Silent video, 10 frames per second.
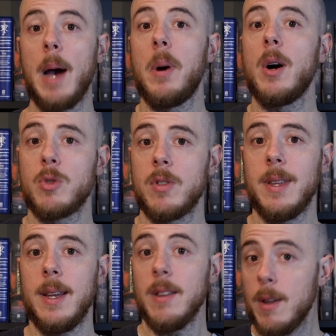about
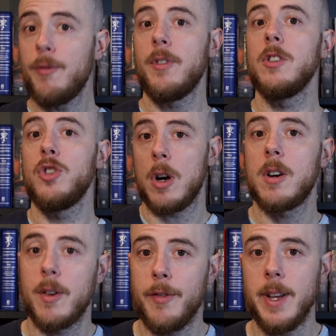the different
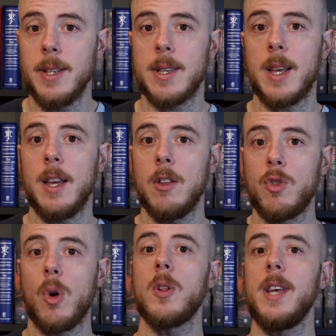geographies in
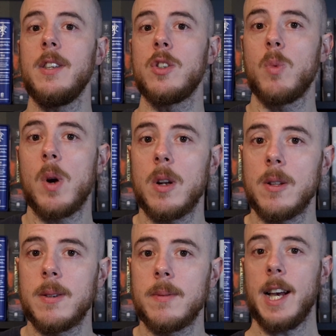Tolkien's world,